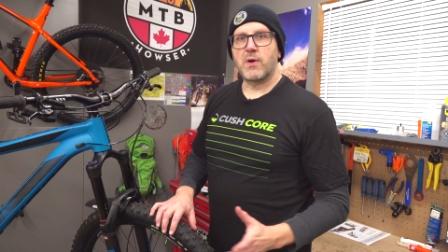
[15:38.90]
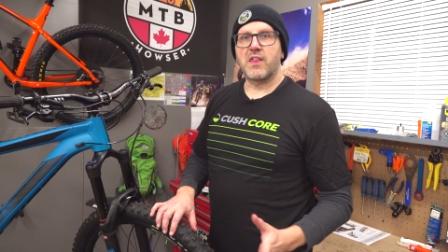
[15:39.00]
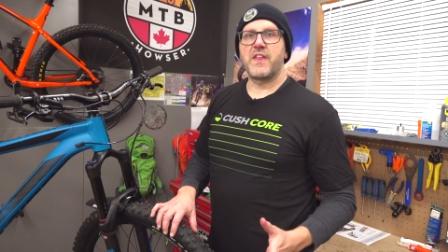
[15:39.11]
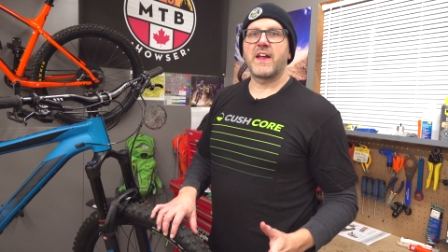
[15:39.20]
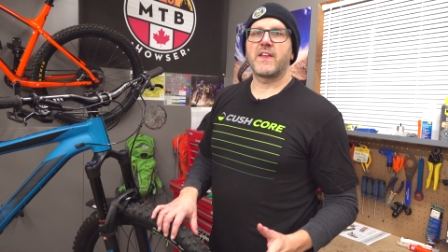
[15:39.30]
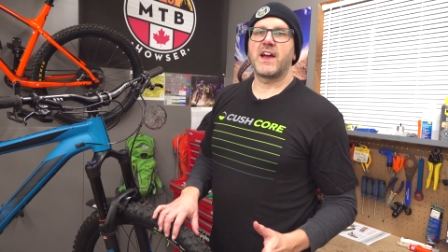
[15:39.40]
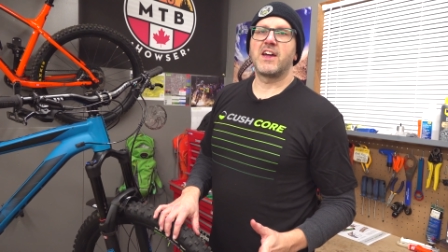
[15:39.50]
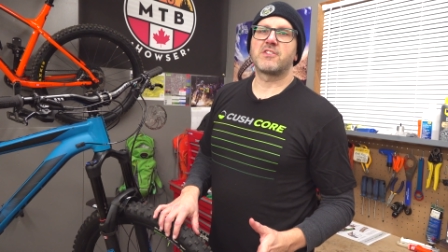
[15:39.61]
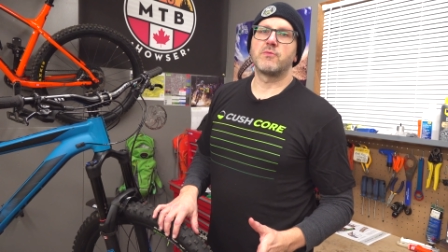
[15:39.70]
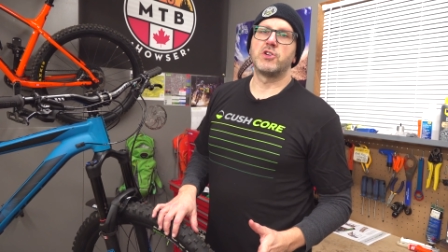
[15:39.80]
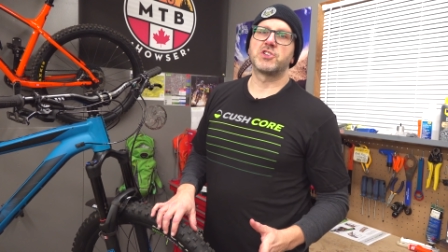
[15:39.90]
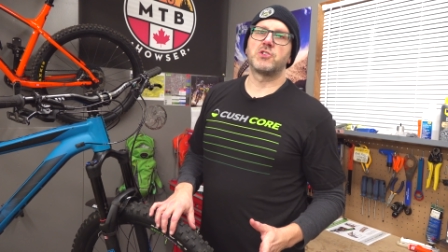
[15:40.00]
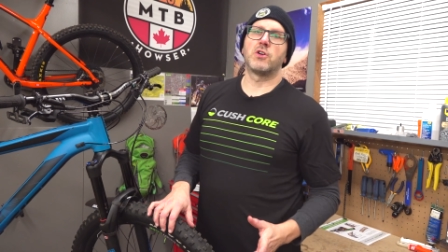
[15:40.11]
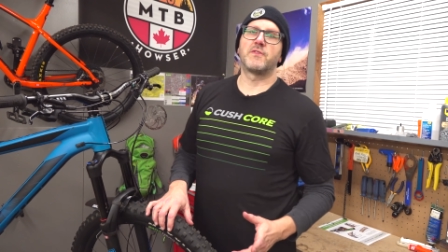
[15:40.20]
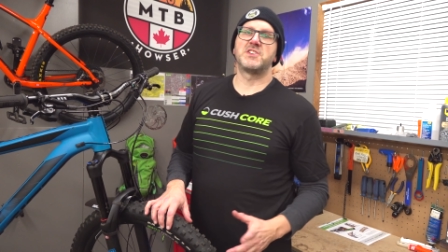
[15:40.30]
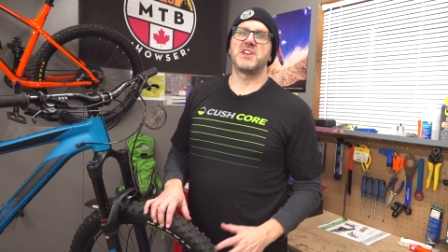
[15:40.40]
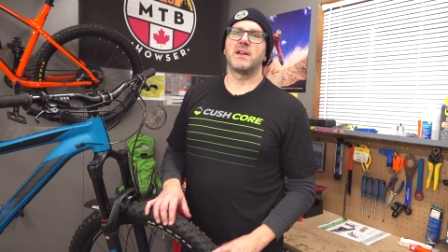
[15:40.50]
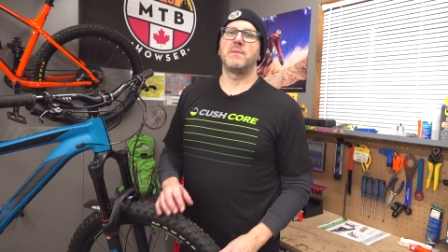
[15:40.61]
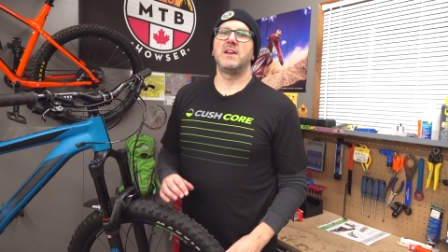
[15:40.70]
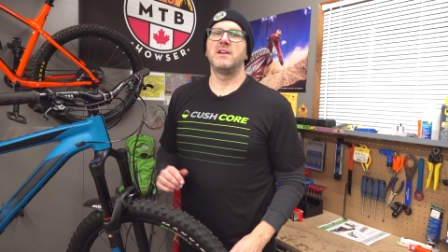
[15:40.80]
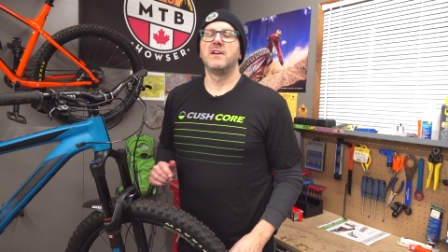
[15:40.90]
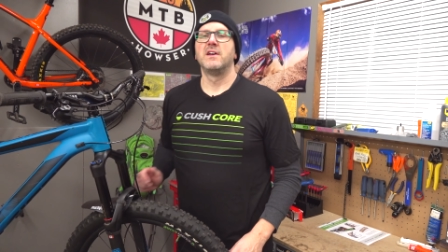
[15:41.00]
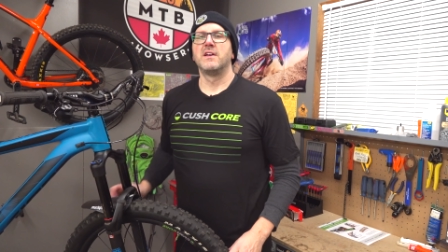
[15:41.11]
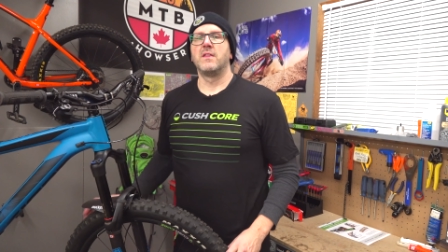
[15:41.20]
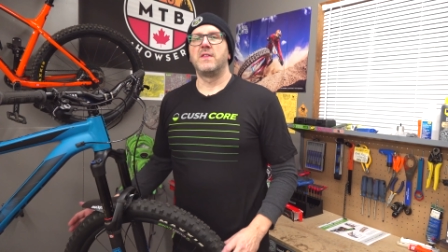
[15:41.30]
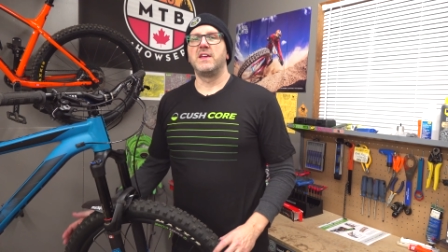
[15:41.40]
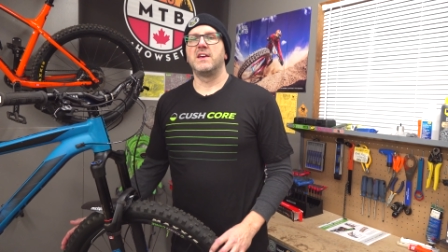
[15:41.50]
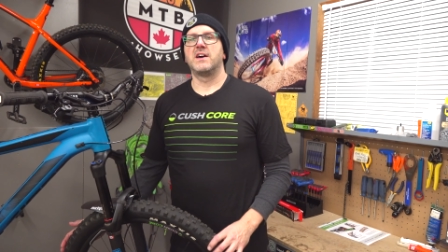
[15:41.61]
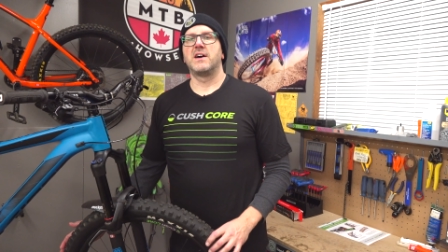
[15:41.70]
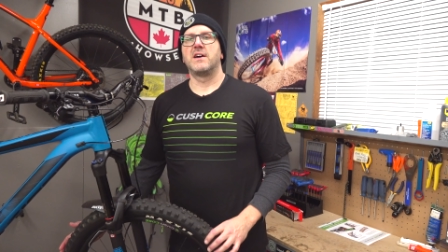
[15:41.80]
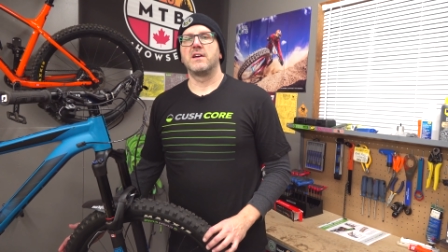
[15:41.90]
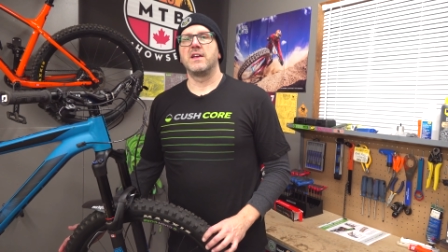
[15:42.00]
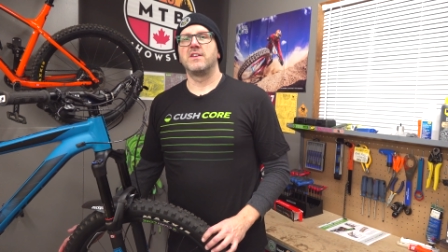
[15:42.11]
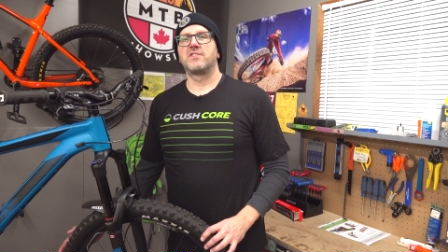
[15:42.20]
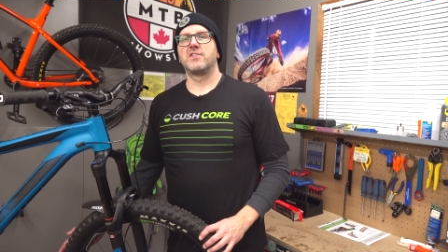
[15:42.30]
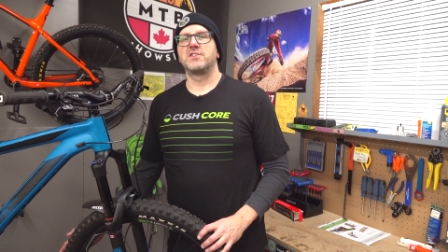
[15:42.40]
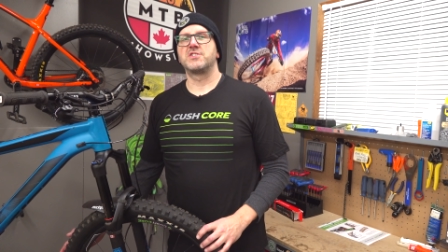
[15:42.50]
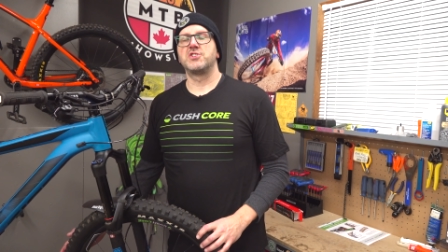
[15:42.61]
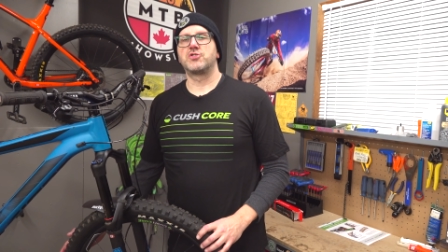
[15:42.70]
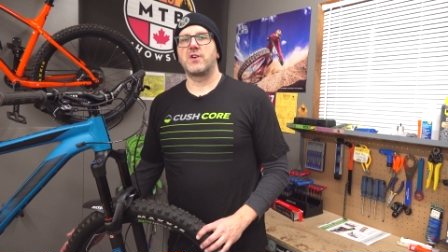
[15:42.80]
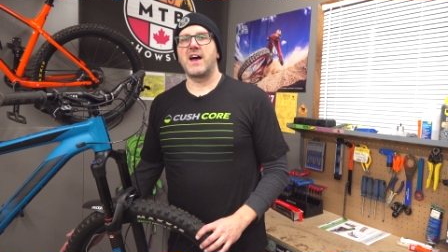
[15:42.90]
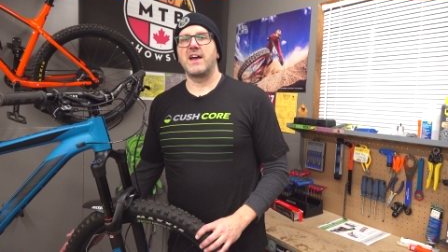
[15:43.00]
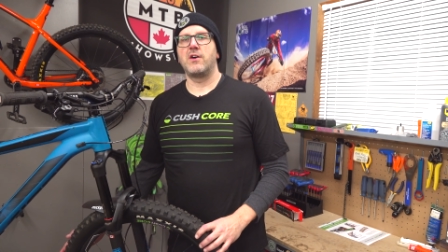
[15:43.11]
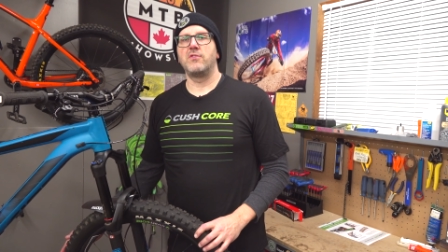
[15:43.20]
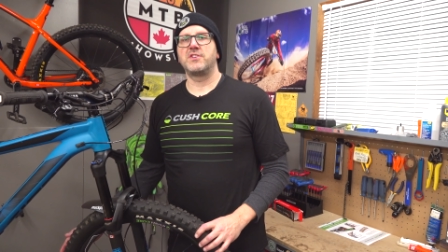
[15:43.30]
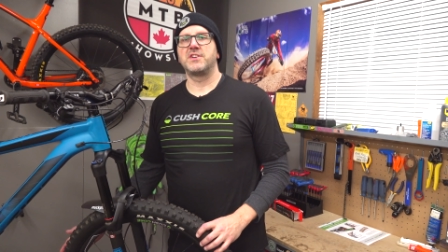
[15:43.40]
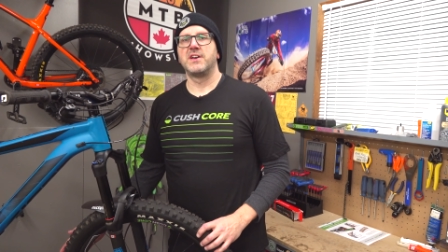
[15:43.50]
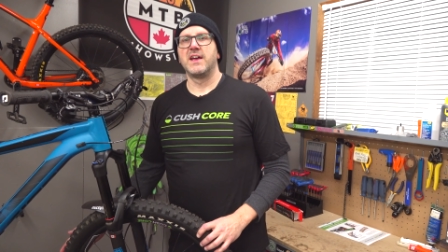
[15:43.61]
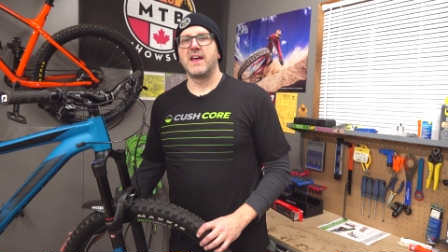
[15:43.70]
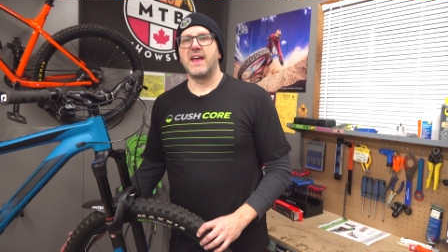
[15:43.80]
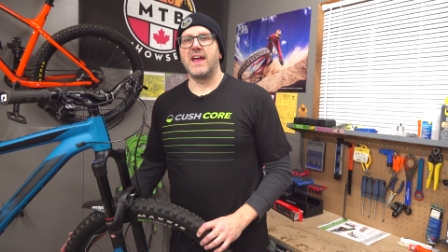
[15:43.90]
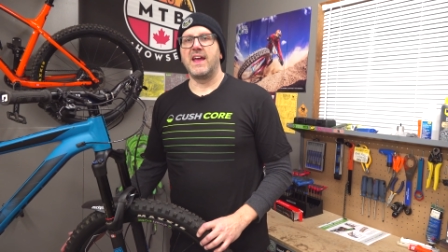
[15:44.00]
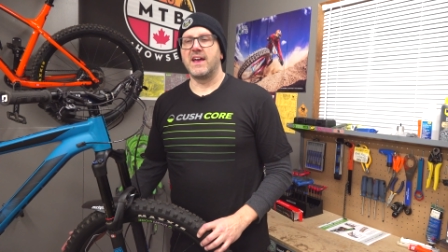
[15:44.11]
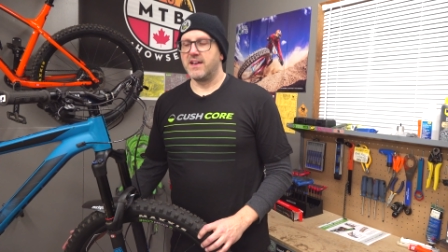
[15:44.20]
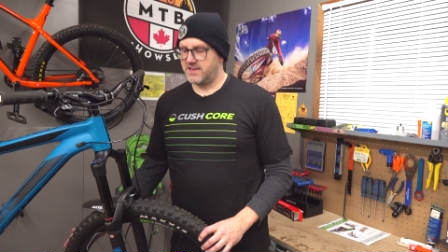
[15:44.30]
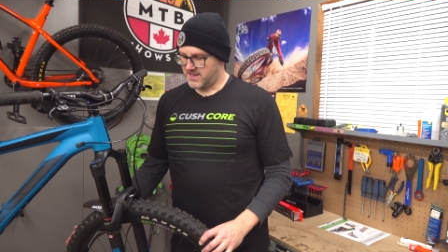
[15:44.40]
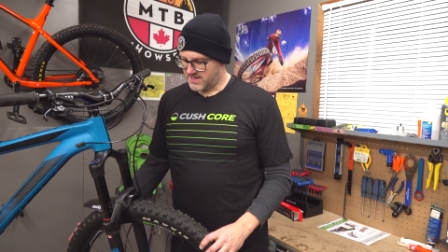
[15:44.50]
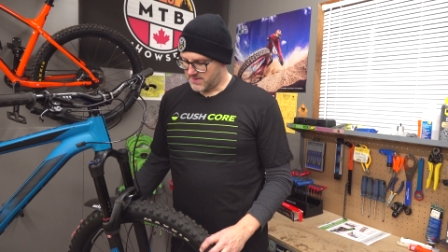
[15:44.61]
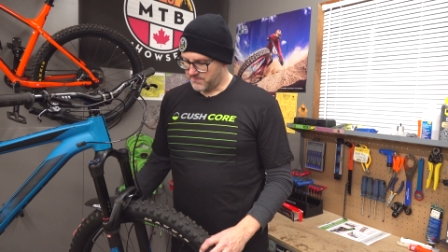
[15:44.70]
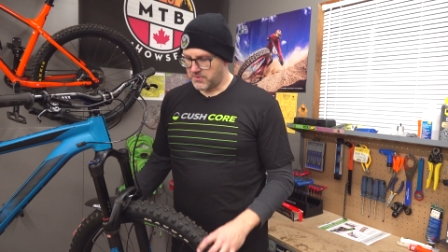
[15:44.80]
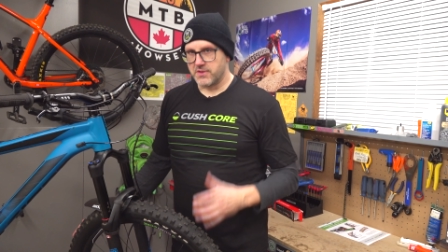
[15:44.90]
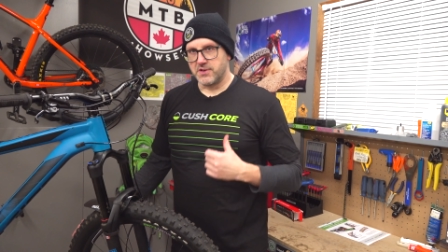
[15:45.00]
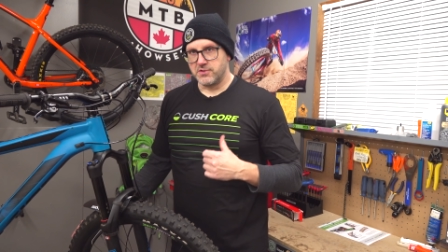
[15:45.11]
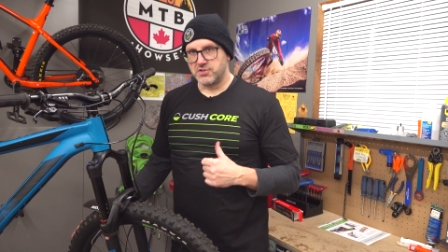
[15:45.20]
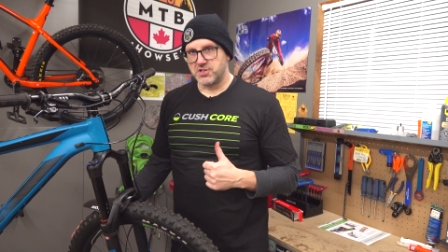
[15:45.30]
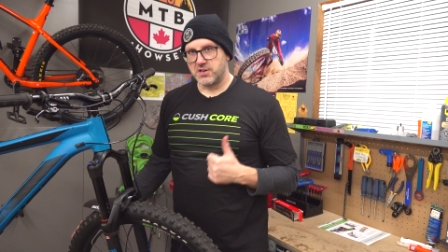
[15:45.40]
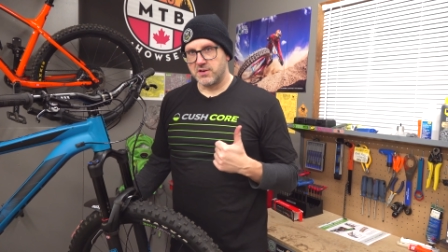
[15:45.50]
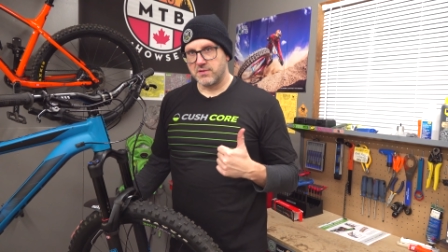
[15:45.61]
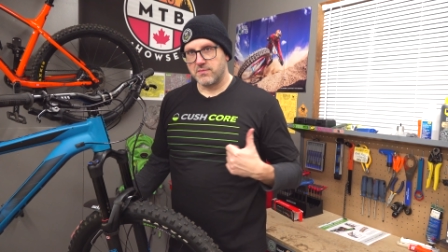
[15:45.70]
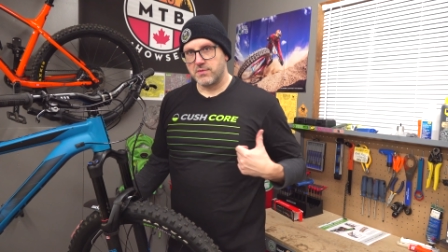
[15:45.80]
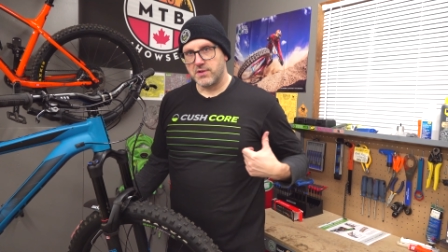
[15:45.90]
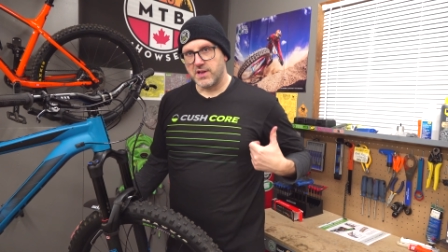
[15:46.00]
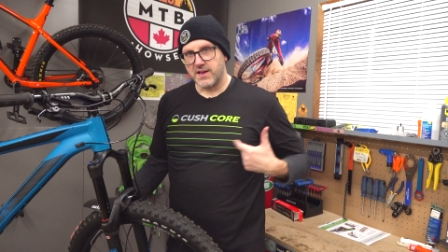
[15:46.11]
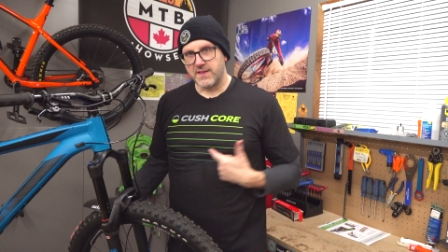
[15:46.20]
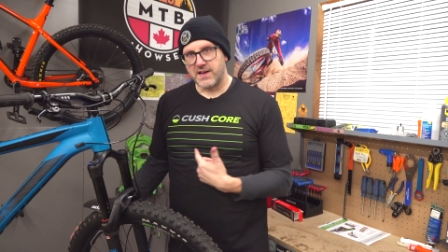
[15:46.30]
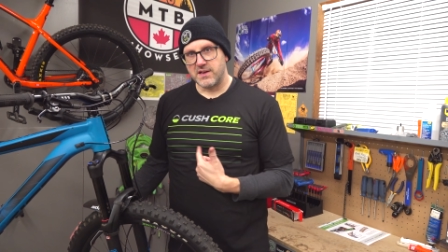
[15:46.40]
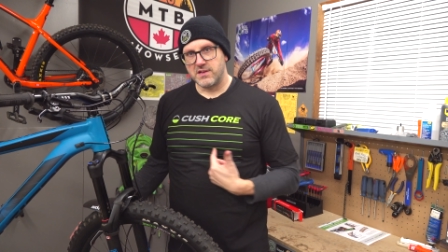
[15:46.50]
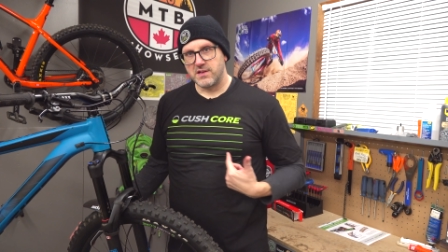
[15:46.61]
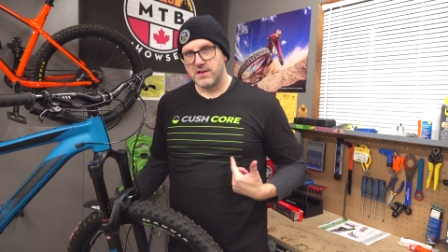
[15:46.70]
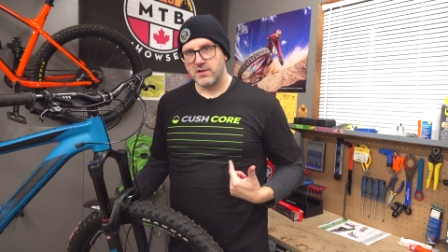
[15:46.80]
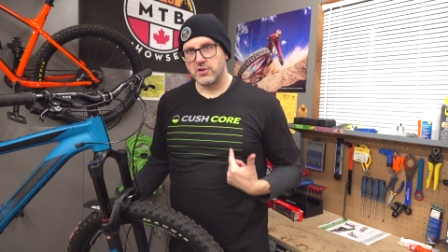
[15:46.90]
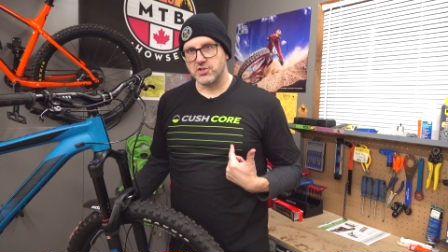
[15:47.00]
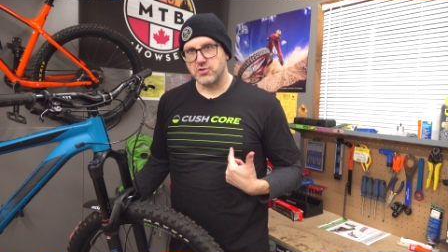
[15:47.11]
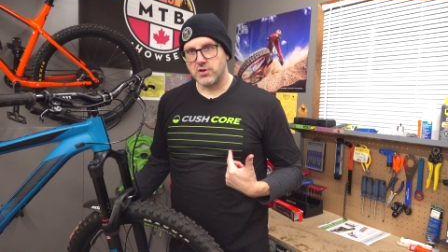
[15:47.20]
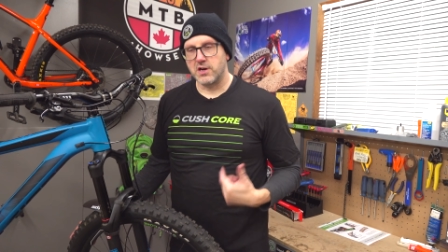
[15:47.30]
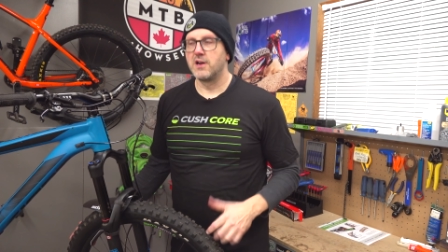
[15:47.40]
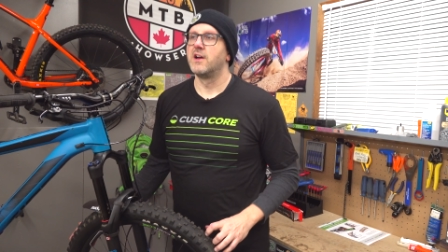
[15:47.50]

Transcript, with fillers: I want to thank the guys from Cushcore for sending me the uh, insert to try out and um, the new shirt. I like that, Cushcore.